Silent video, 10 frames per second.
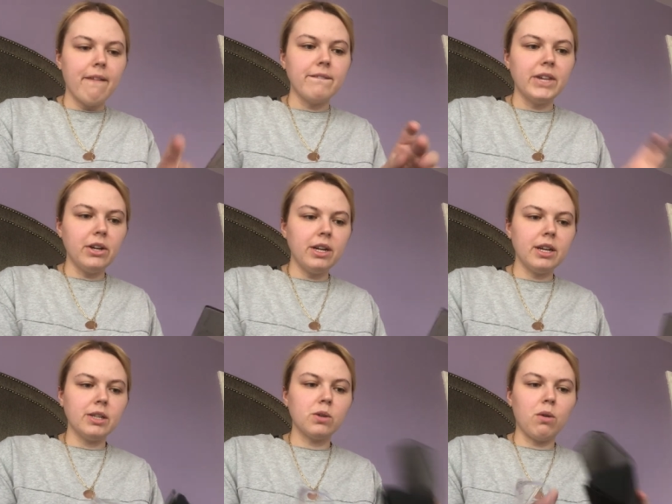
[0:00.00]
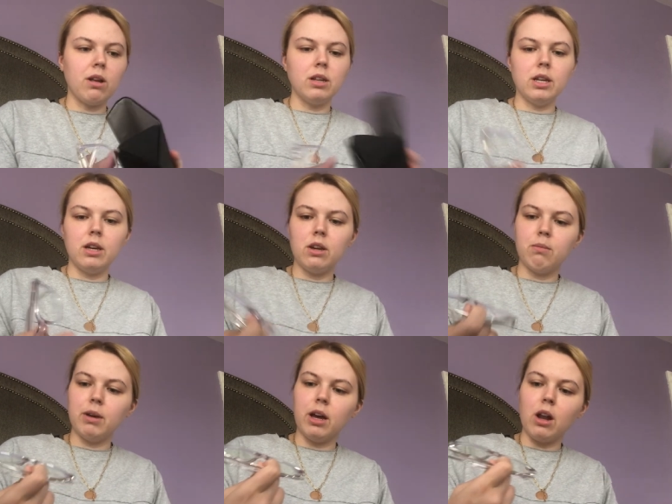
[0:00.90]
Very nice quality. Oh
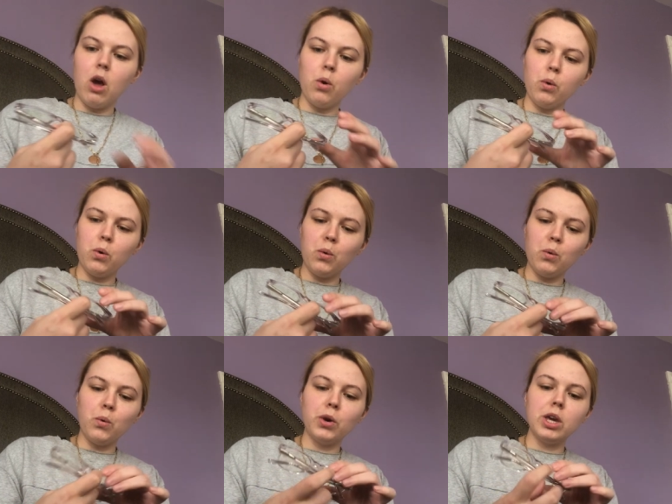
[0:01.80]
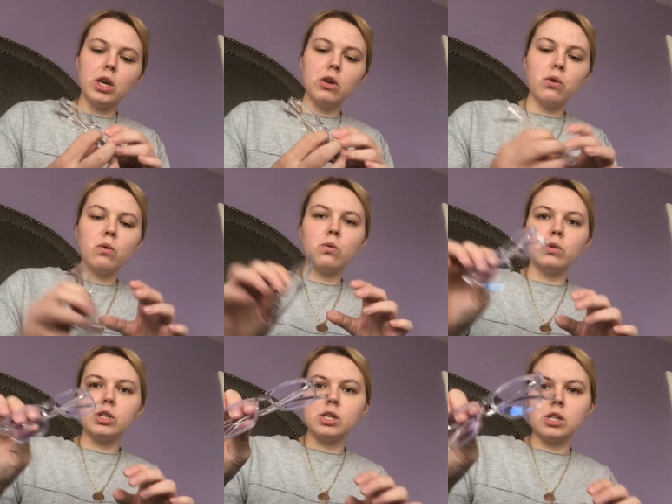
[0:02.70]
my god. Ooh,
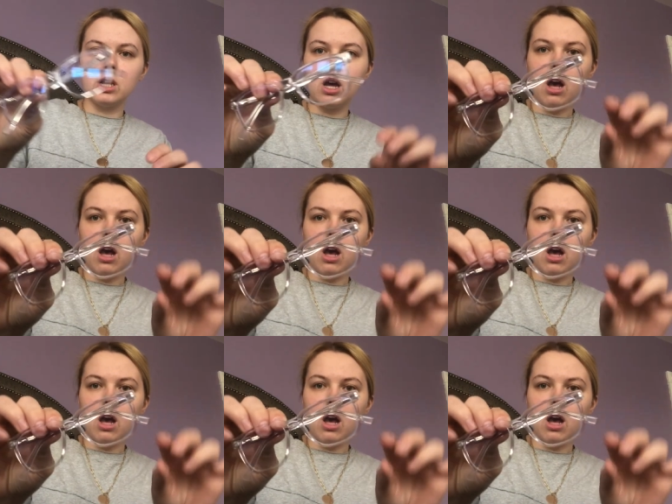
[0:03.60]
cute.